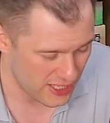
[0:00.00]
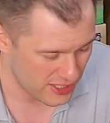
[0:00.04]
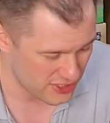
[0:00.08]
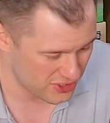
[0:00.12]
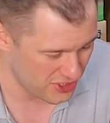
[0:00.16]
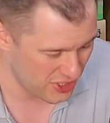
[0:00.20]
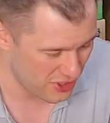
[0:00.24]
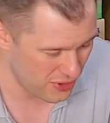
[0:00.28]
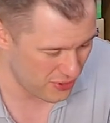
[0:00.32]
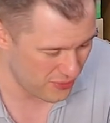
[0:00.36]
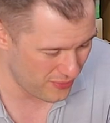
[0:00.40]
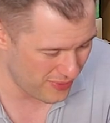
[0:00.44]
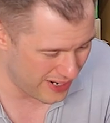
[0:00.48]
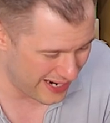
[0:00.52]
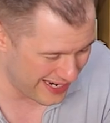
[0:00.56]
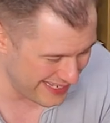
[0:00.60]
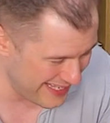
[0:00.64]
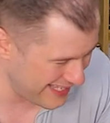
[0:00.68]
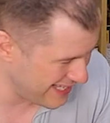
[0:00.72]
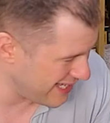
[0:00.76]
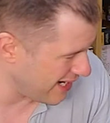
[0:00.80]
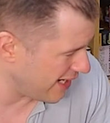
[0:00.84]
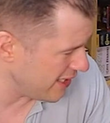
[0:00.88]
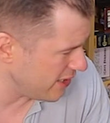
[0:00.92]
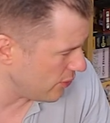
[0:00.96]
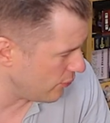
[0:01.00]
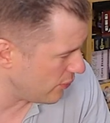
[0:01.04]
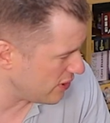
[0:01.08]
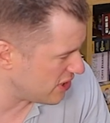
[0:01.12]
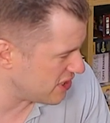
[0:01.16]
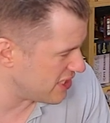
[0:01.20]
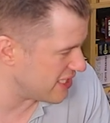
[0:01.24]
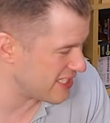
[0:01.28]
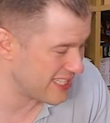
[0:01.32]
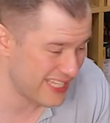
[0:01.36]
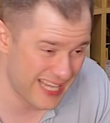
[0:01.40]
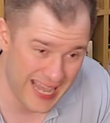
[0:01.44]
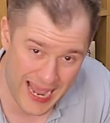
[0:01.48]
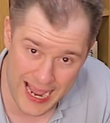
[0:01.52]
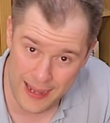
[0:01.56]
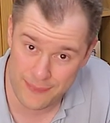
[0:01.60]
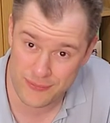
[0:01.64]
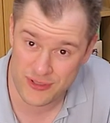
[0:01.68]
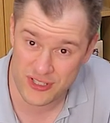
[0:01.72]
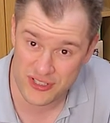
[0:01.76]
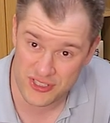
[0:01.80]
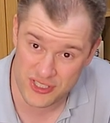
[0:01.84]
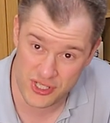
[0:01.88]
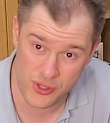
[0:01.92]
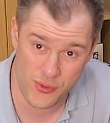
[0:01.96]
So I kind of wish this
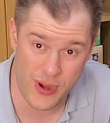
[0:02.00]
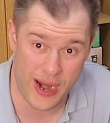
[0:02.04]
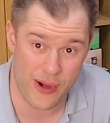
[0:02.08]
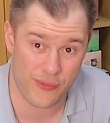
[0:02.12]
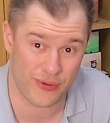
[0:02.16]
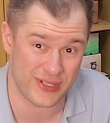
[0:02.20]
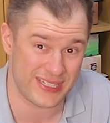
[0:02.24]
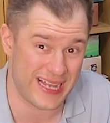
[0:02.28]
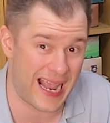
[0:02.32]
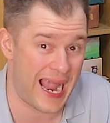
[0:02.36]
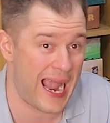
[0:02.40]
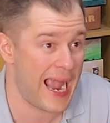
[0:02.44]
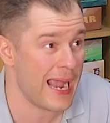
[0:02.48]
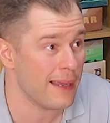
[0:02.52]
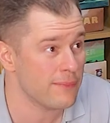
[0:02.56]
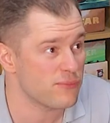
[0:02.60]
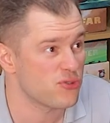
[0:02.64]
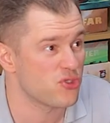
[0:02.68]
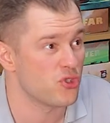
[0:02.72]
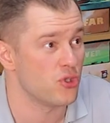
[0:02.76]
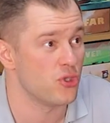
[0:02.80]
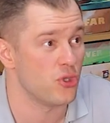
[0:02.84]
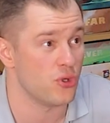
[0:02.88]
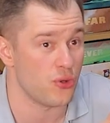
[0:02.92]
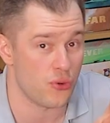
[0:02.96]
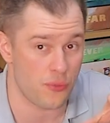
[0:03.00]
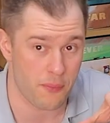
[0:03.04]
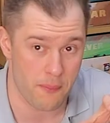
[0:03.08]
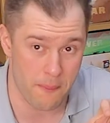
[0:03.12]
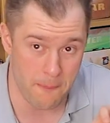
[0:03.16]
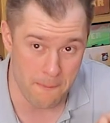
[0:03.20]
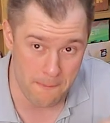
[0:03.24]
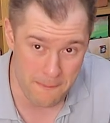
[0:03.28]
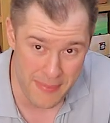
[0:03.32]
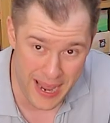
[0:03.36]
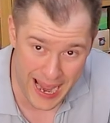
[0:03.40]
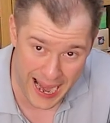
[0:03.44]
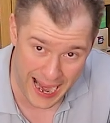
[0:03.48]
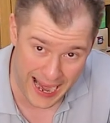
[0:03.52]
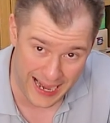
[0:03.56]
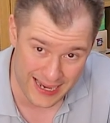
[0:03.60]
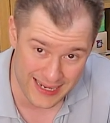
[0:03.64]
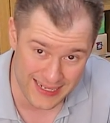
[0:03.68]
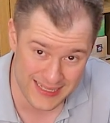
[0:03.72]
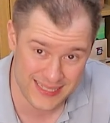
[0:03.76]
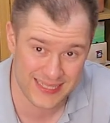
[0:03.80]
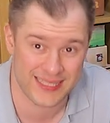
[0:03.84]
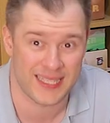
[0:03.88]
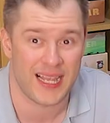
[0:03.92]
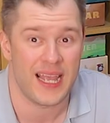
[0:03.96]
capped at 2 hours absolute
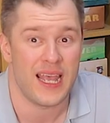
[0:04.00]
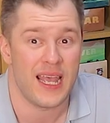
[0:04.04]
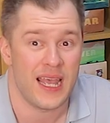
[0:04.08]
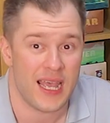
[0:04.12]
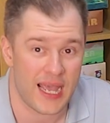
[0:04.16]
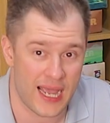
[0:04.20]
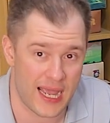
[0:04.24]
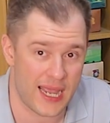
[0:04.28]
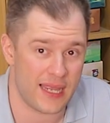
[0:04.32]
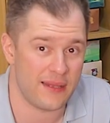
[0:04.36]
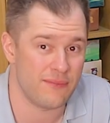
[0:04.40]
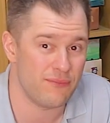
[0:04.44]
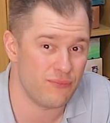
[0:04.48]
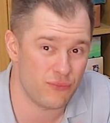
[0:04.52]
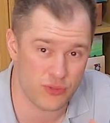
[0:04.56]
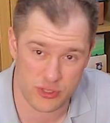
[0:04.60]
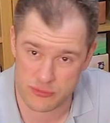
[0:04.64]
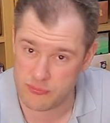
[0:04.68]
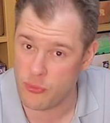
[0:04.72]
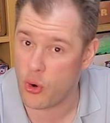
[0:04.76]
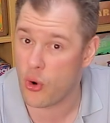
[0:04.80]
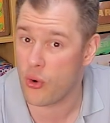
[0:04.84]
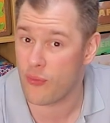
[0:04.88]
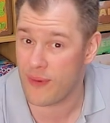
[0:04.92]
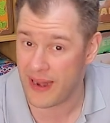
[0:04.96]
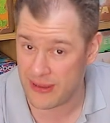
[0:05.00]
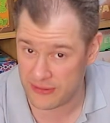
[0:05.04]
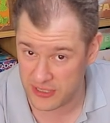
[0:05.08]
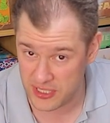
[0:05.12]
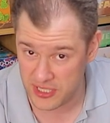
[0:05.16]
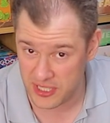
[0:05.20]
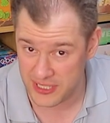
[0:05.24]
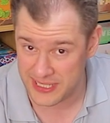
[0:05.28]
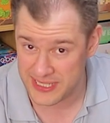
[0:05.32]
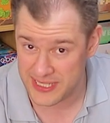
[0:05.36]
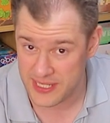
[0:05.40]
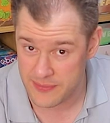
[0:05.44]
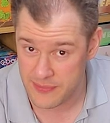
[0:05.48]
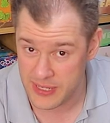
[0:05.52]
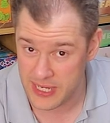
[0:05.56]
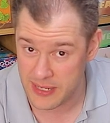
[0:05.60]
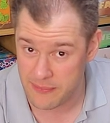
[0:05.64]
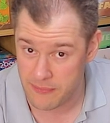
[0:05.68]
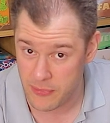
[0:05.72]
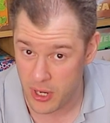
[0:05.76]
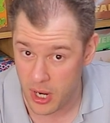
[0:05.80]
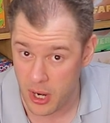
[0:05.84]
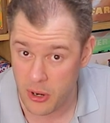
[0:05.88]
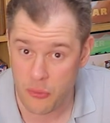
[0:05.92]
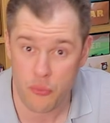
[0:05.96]
max and was more around the 90
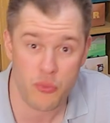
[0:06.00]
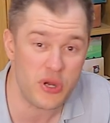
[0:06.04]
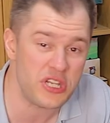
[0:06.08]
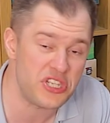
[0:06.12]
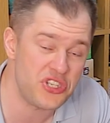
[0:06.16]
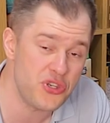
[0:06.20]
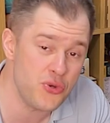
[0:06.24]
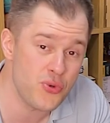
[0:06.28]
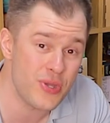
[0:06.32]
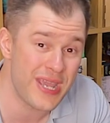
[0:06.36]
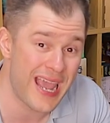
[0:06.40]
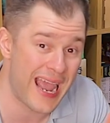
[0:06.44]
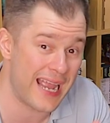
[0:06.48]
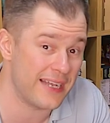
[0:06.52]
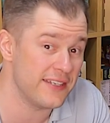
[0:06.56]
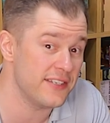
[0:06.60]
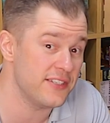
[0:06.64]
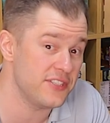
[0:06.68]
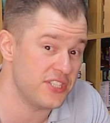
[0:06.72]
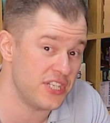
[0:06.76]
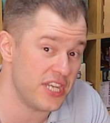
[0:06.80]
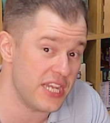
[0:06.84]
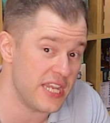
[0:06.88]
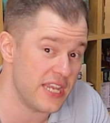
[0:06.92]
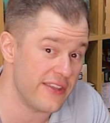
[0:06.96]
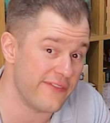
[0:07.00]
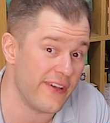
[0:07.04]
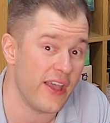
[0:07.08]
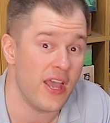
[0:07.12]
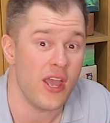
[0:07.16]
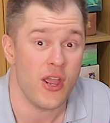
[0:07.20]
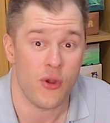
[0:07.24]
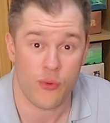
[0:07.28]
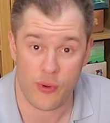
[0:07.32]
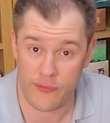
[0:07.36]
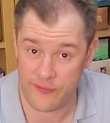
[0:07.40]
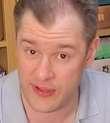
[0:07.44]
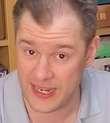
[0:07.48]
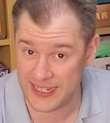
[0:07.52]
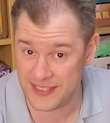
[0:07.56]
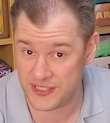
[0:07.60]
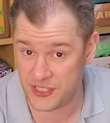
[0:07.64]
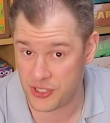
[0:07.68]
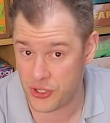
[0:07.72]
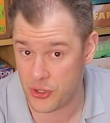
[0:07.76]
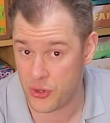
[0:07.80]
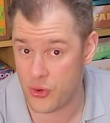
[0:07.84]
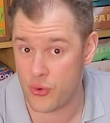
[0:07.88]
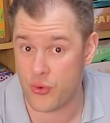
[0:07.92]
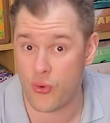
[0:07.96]
minute mark, which you can achieve with a
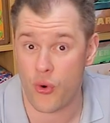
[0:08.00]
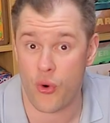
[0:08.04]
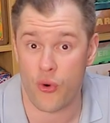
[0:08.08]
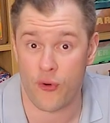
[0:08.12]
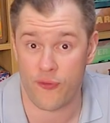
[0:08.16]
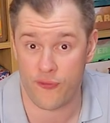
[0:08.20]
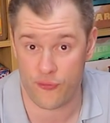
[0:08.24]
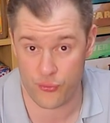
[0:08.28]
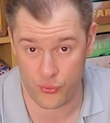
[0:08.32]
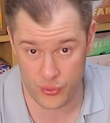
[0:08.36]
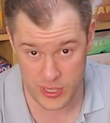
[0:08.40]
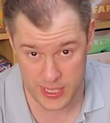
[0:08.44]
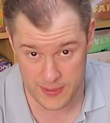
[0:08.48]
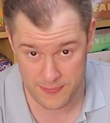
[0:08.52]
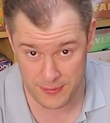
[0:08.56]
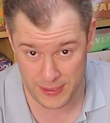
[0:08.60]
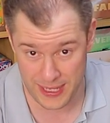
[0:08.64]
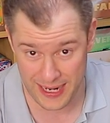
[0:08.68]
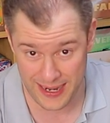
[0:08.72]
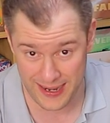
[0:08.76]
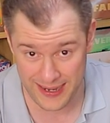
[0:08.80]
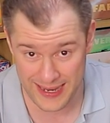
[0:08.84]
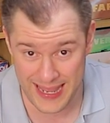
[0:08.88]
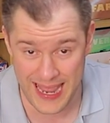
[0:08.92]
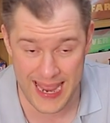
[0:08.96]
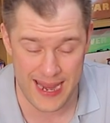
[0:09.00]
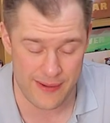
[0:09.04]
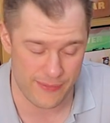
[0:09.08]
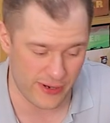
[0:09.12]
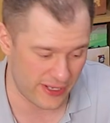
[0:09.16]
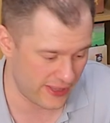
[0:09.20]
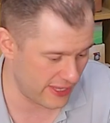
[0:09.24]
two or three player game.